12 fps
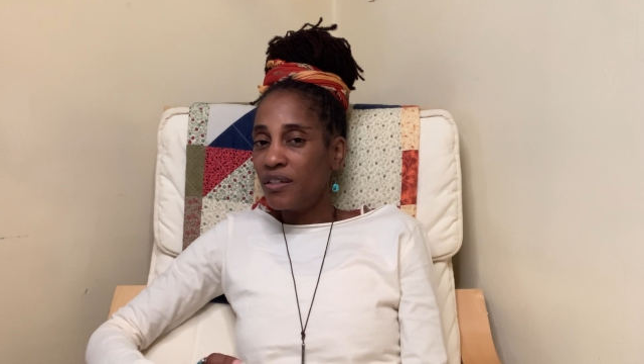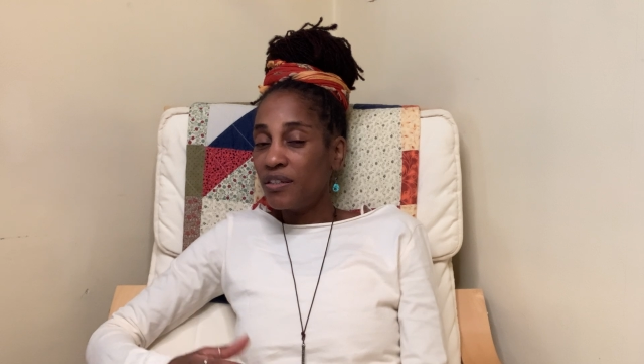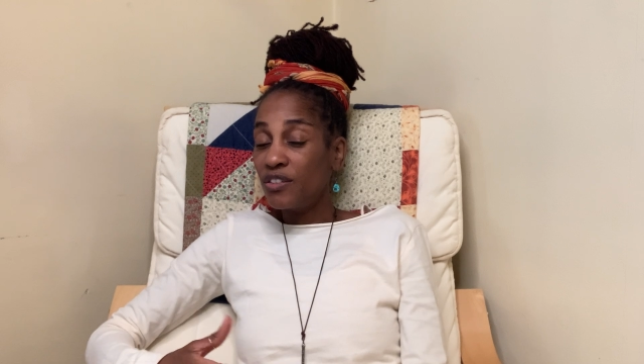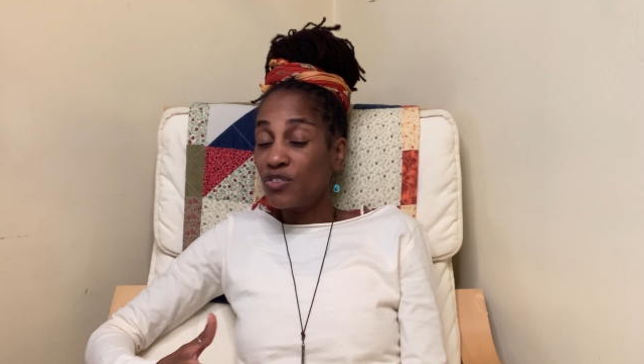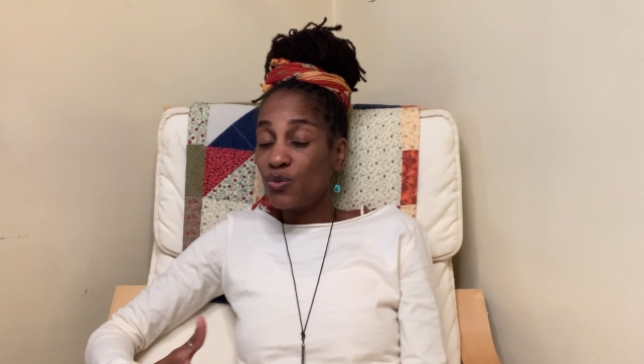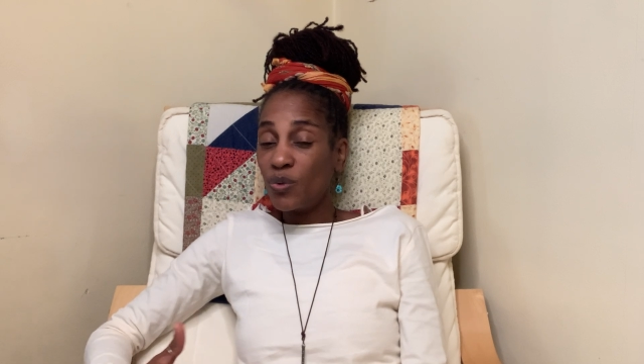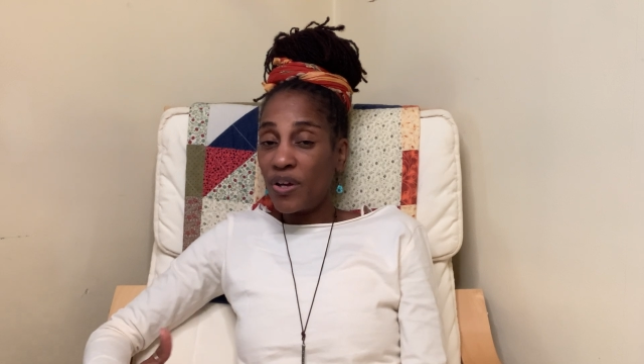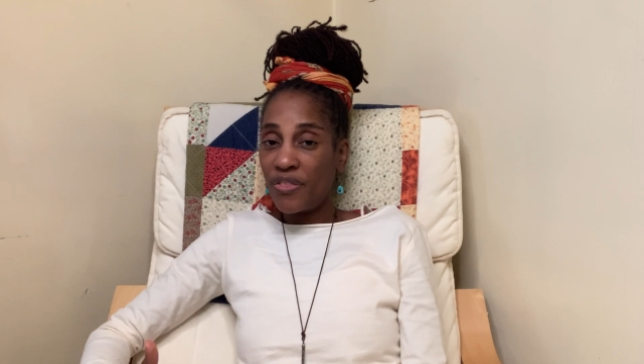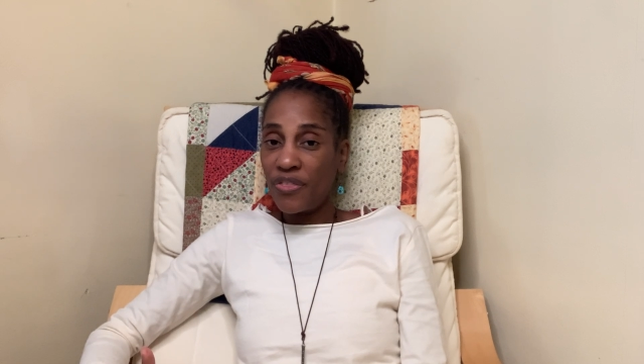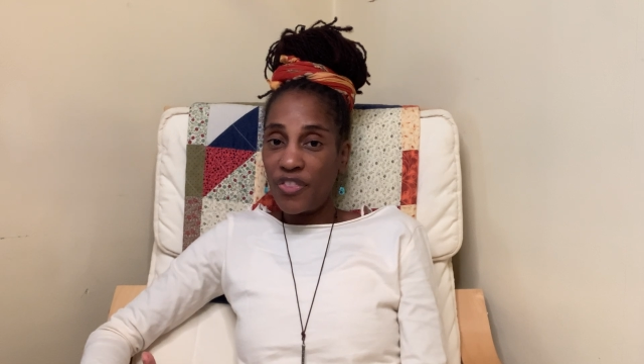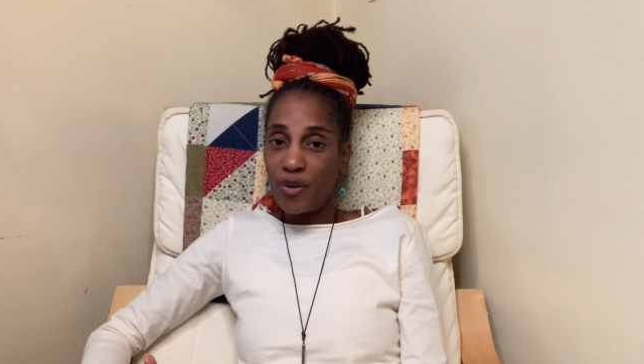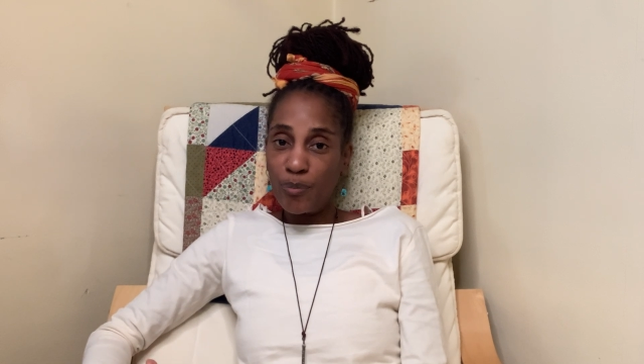is with
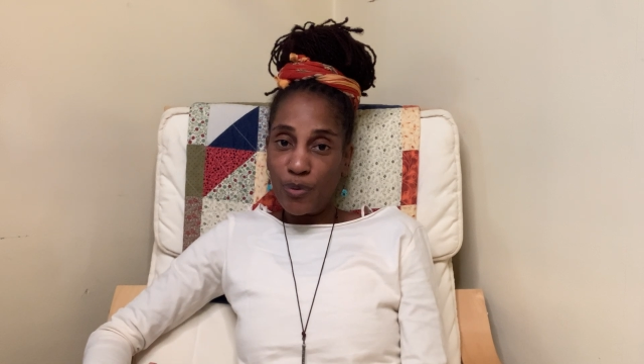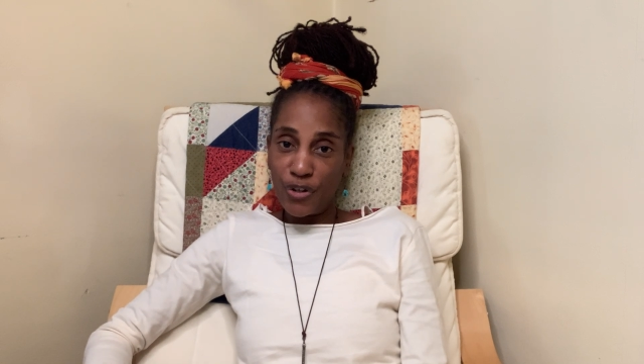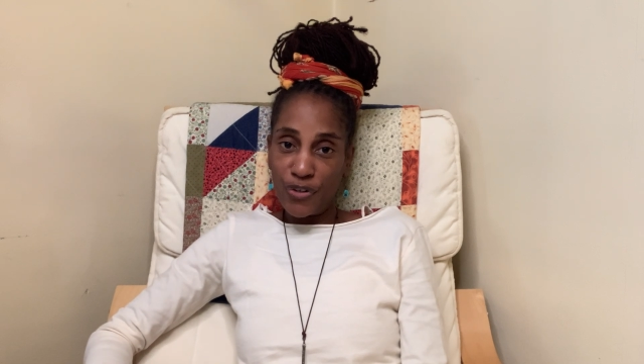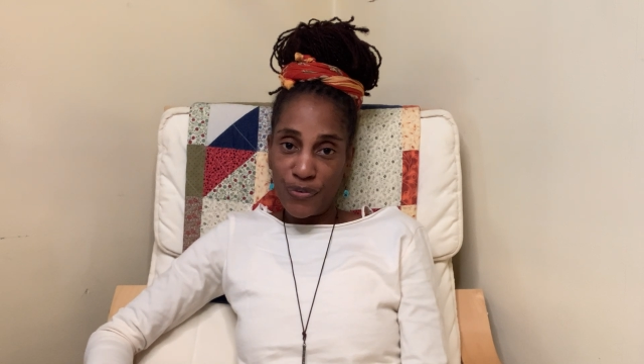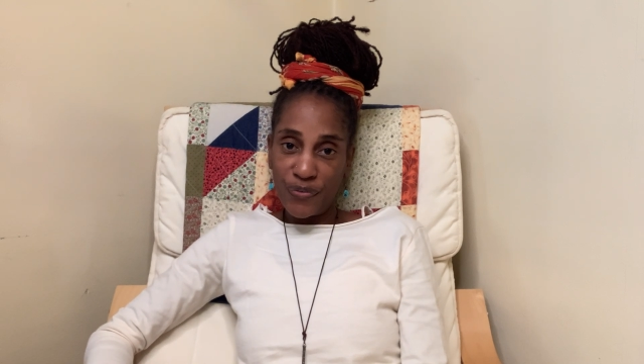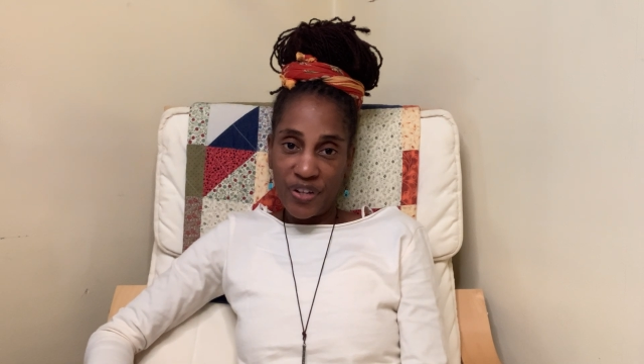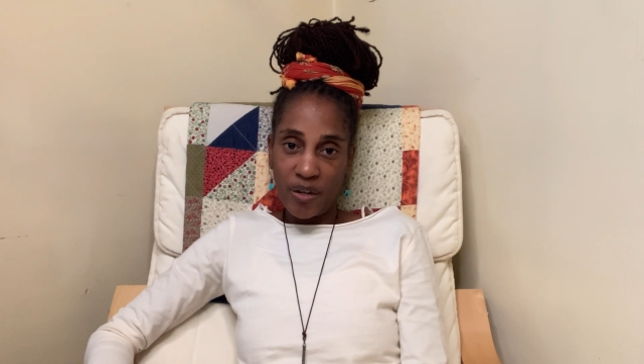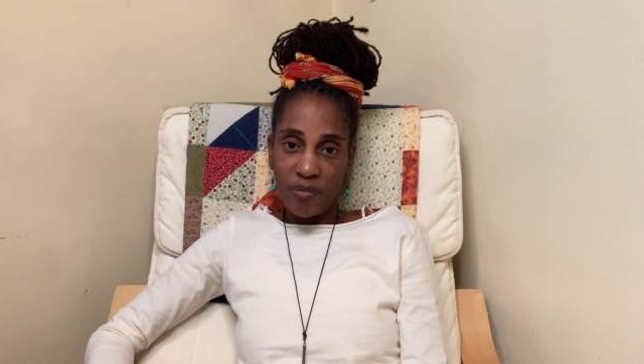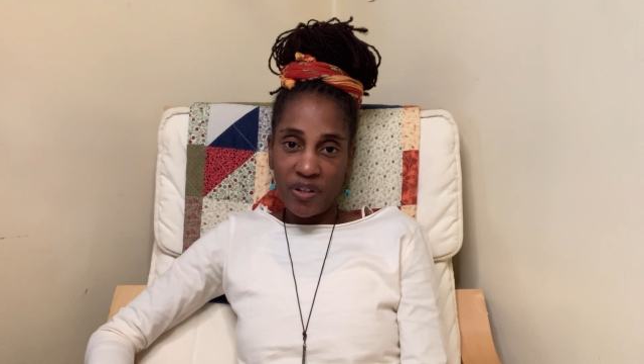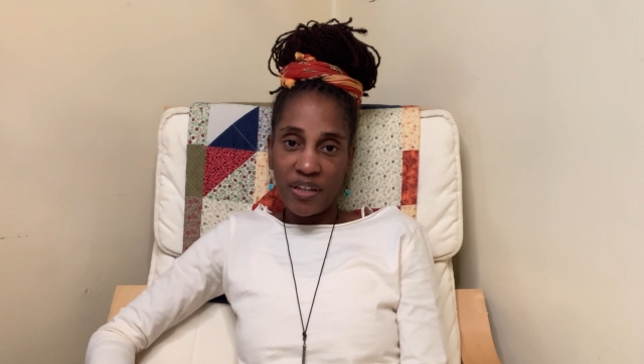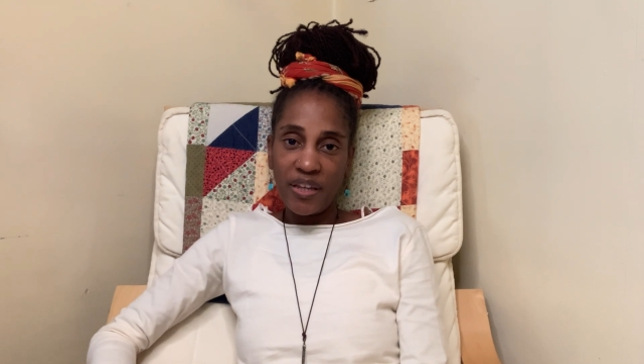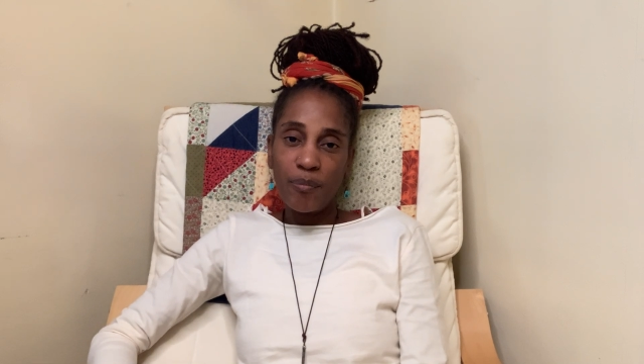the Buddha
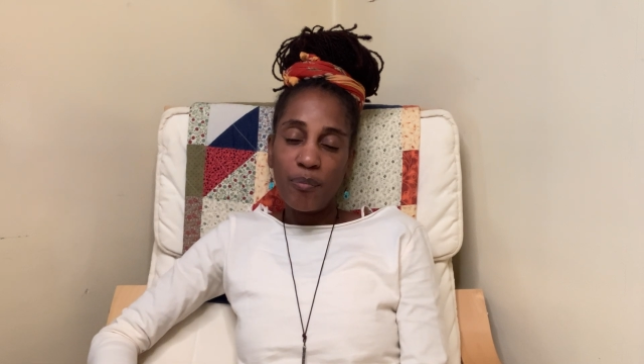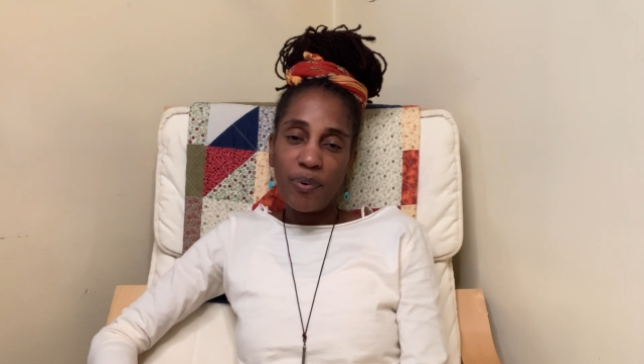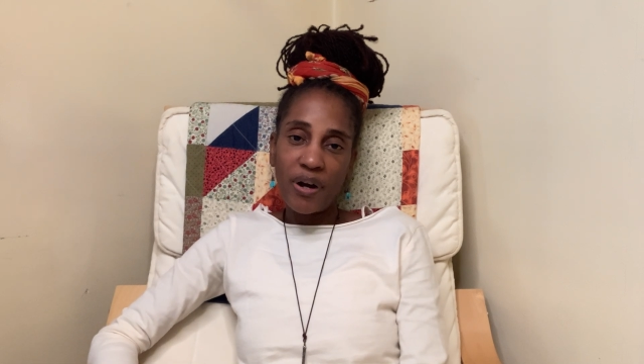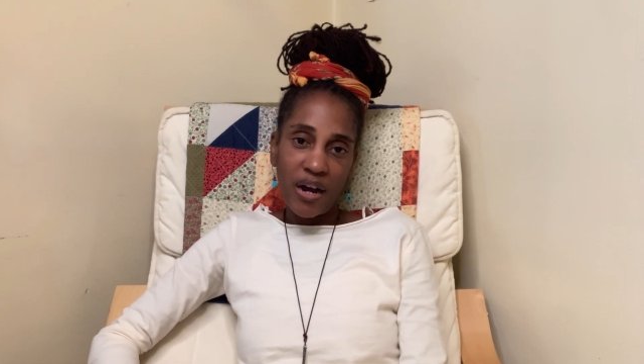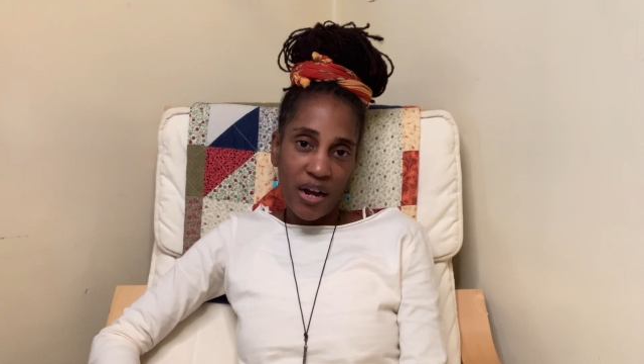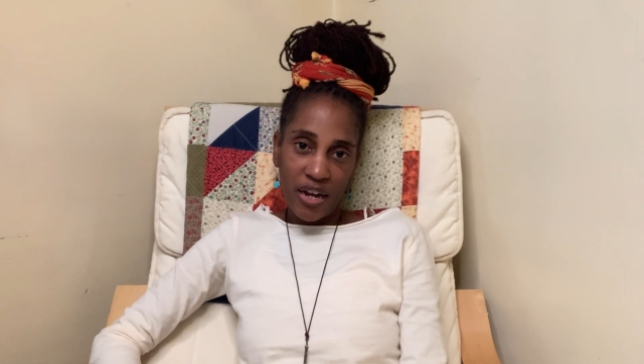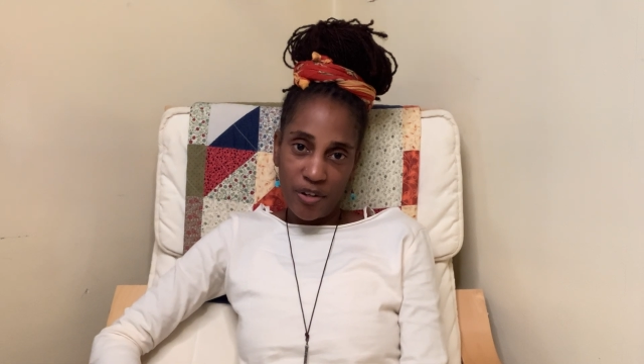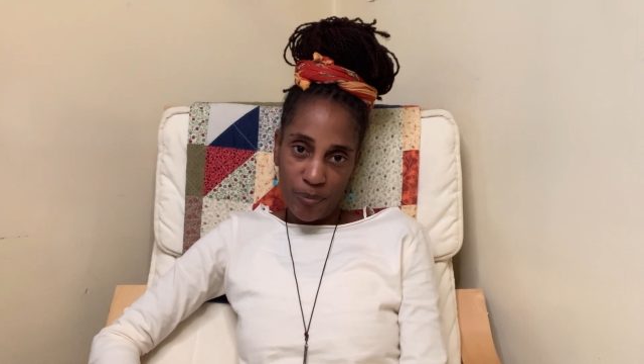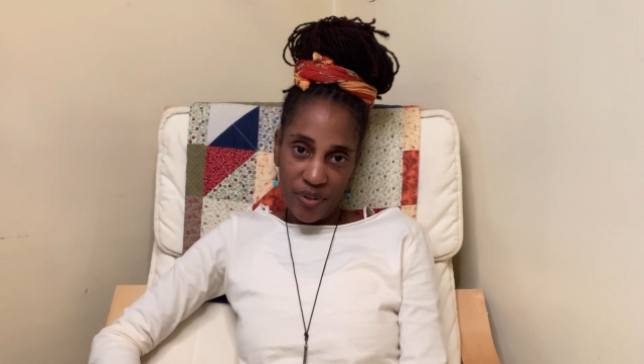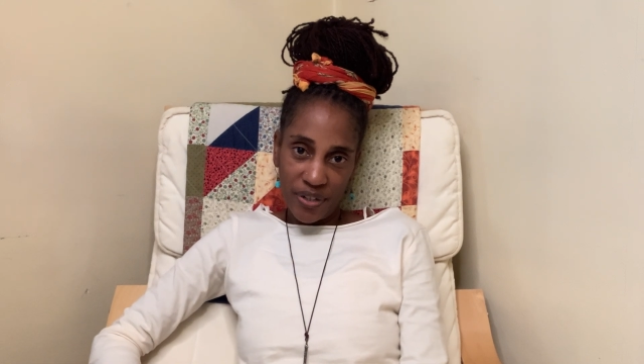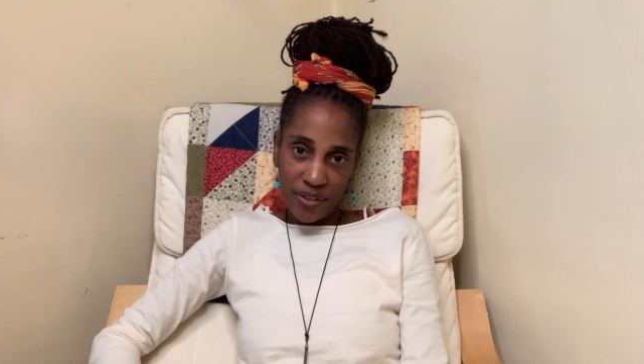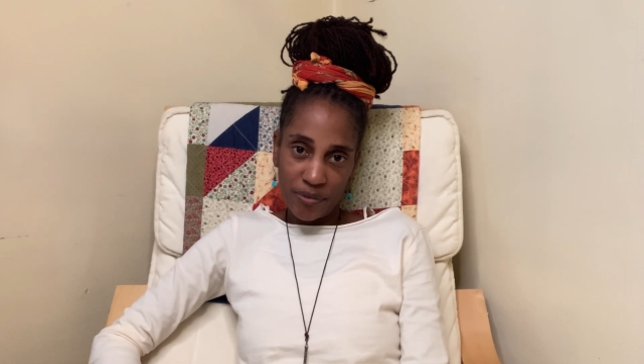family
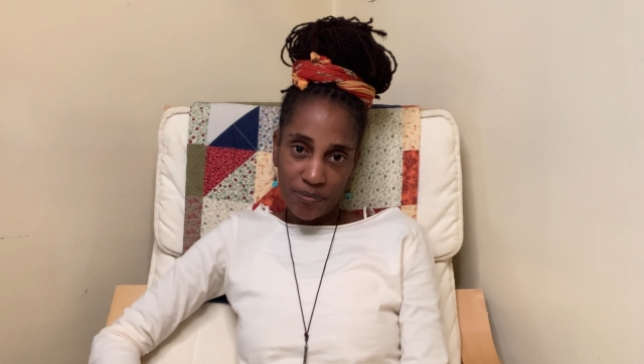Padma.